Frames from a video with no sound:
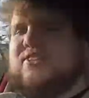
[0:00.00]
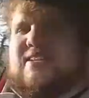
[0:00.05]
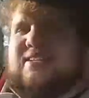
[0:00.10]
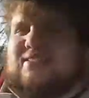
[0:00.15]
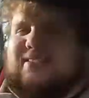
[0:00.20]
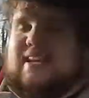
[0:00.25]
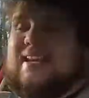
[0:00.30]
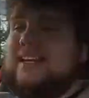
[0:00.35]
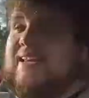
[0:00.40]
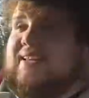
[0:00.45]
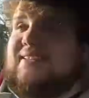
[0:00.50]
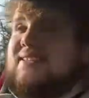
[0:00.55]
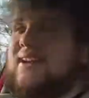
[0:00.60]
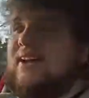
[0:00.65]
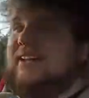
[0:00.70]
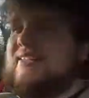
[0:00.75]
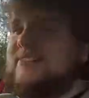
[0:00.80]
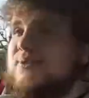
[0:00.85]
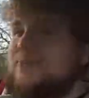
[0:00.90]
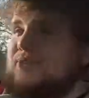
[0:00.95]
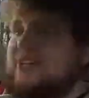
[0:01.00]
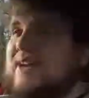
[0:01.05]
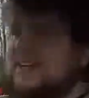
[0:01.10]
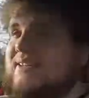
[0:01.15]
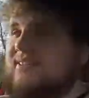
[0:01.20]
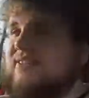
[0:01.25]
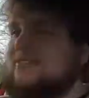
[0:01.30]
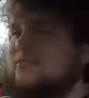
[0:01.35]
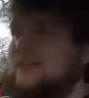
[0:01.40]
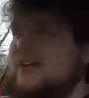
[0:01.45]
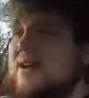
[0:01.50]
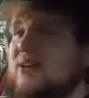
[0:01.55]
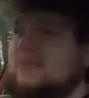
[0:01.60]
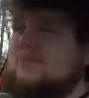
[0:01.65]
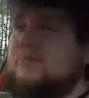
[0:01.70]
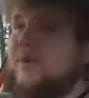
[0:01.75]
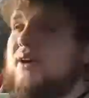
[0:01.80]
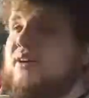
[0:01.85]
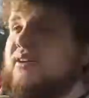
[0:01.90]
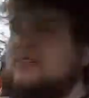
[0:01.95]
is nearly entirely subjective.
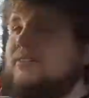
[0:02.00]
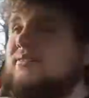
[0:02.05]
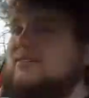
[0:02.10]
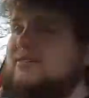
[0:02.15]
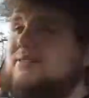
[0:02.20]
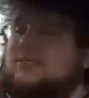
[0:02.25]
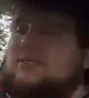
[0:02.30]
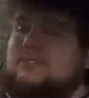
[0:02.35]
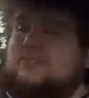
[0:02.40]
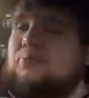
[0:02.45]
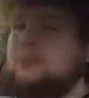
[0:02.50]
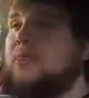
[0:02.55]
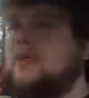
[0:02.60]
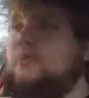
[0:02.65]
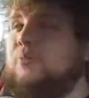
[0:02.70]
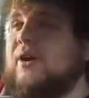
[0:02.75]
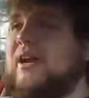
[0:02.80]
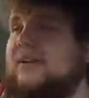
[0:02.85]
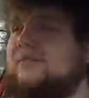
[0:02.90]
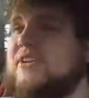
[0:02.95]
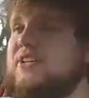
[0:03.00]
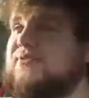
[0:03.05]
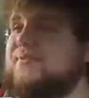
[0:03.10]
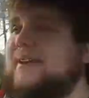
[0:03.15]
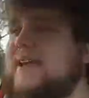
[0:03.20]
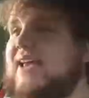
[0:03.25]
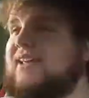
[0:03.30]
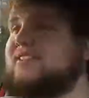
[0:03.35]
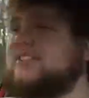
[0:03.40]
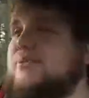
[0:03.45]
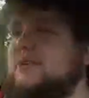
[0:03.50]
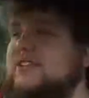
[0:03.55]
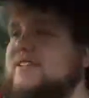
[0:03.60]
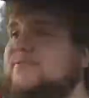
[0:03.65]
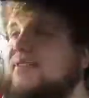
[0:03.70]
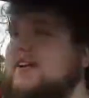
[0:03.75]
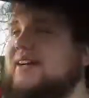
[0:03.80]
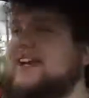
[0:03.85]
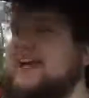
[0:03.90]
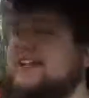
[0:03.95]
But the previous Fiesta was a
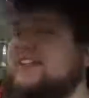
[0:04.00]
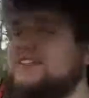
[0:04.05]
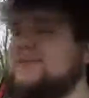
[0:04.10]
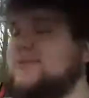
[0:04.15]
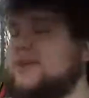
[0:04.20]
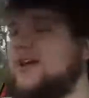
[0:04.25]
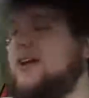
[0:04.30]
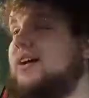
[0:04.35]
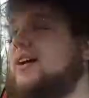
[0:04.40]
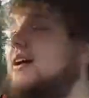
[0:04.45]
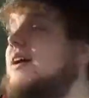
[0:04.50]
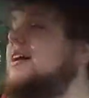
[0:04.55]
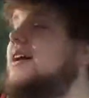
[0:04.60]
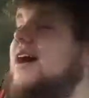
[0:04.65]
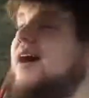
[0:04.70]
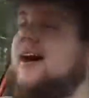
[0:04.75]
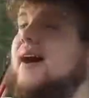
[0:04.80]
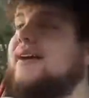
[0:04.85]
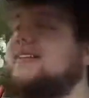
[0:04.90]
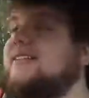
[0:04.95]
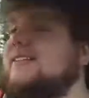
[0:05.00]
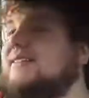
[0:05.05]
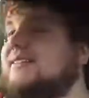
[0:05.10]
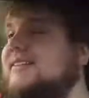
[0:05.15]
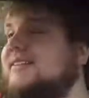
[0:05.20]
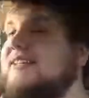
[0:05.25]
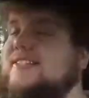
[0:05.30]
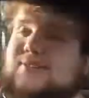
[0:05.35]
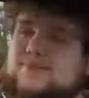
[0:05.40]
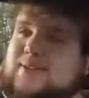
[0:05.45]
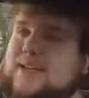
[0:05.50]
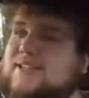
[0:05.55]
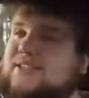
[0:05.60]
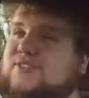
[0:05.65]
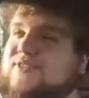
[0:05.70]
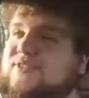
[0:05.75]
very handsome car. I think this Fiesta